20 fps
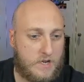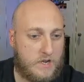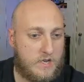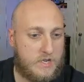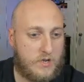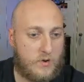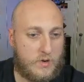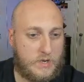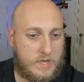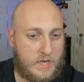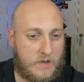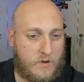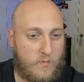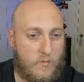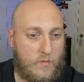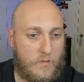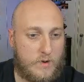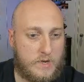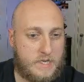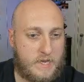So it's like
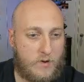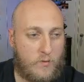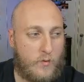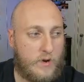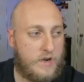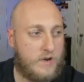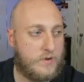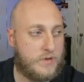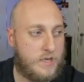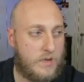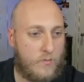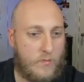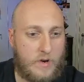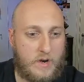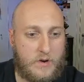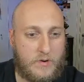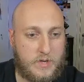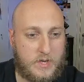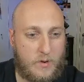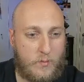Windows and
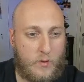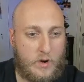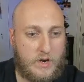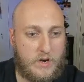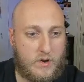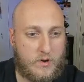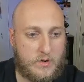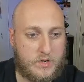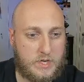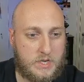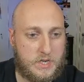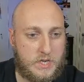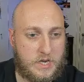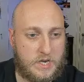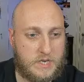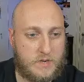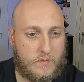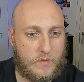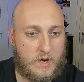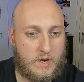Windows and Windows. It's like
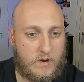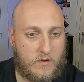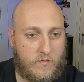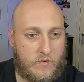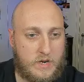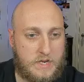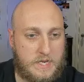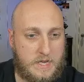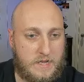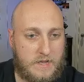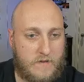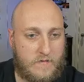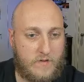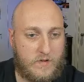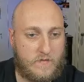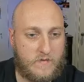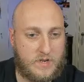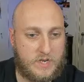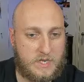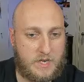some kind of crazy level
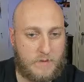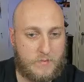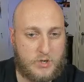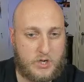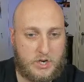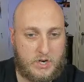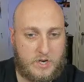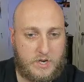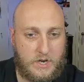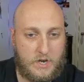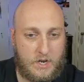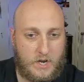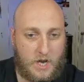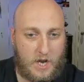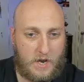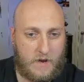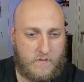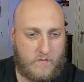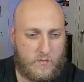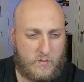of inception.
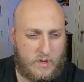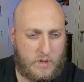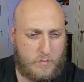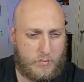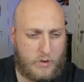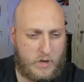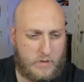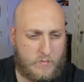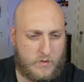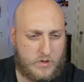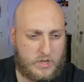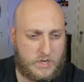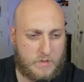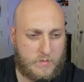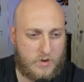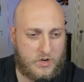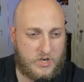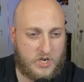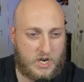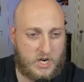I haven't really played with this
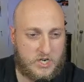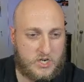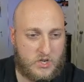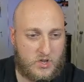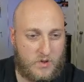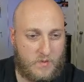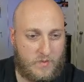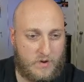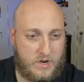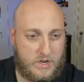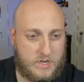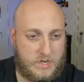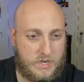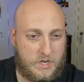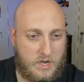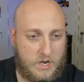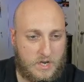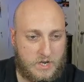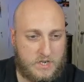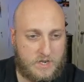much actually, but it's
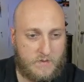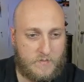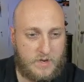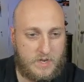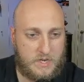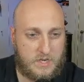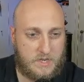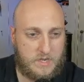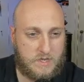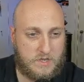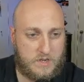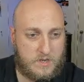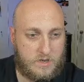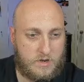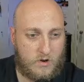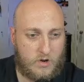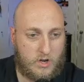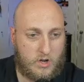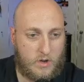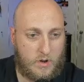somebody
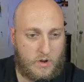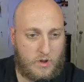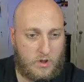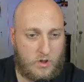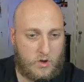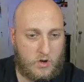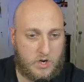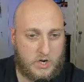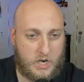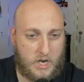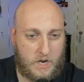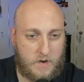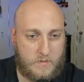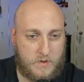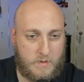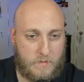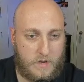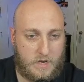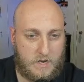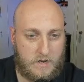took a long time
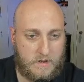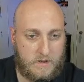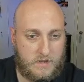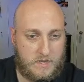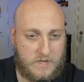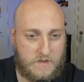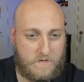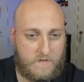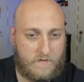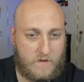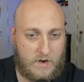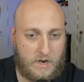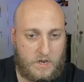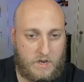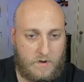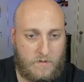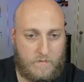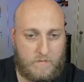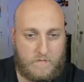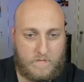to make this
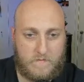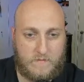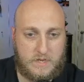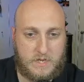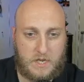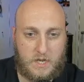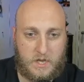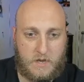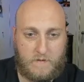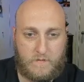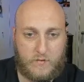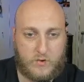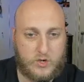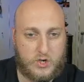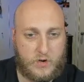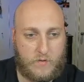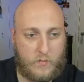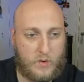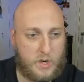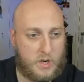funny, silly
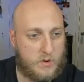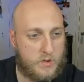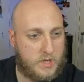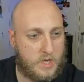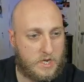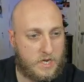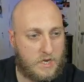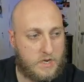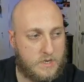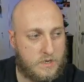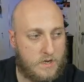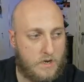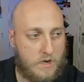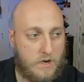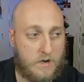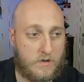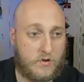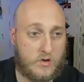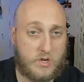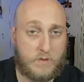version of Windows, I guess.
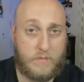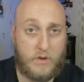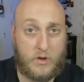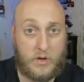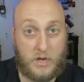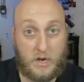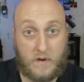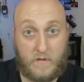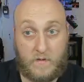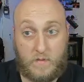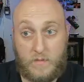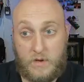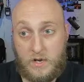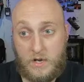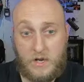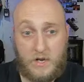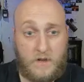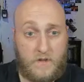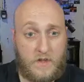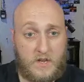And there's a million of them.
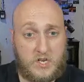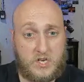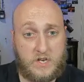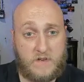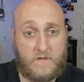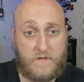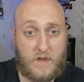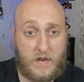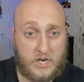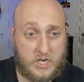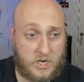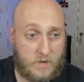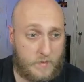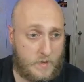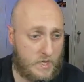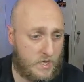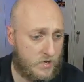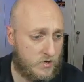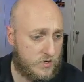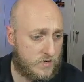That's just Flash
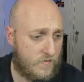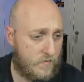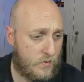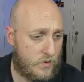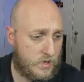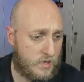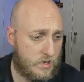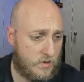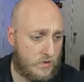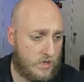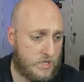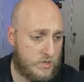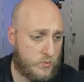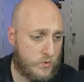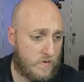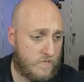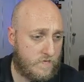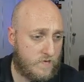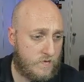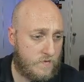emulators for you though. That's
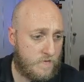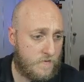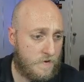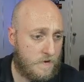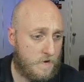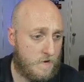Ruffle.